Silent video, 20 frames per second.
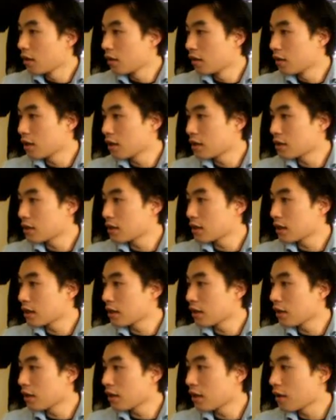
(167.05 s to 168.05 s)
Let's
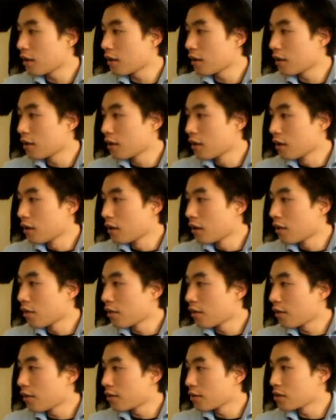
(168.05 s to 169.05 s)
see.
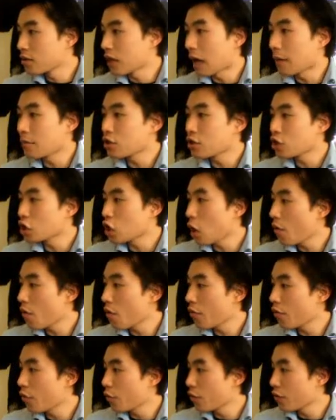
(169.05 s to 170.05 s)
So I'm just
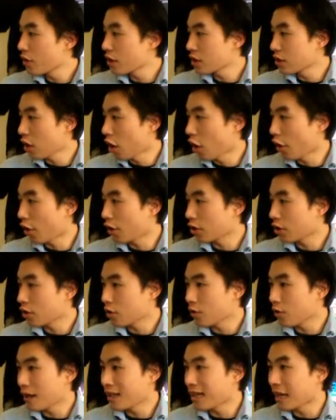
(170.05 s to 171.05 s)
going through this article
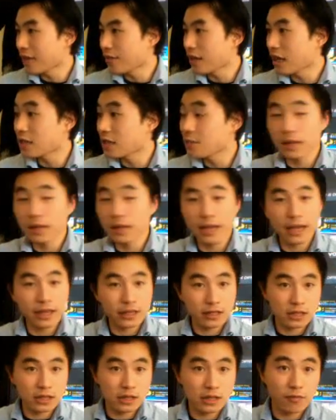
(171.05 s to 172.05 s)
right now that
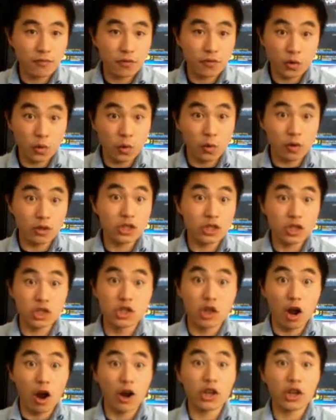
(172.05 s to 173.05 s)
explains some of Google's
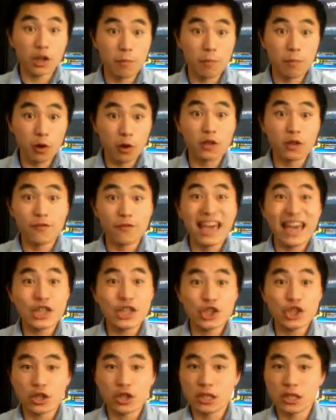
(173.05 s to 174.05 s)
dark
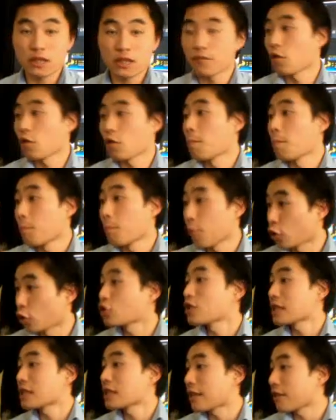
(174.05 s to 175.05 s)
motivations for
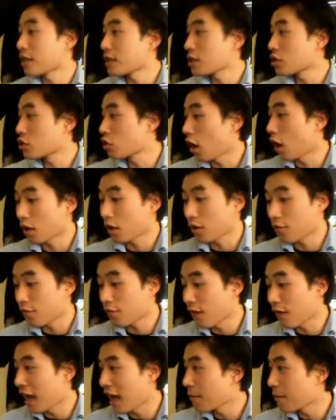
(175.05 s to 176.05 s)
purchasing this dark
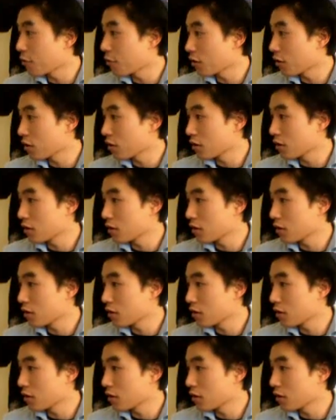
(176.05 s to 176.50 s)
fiber.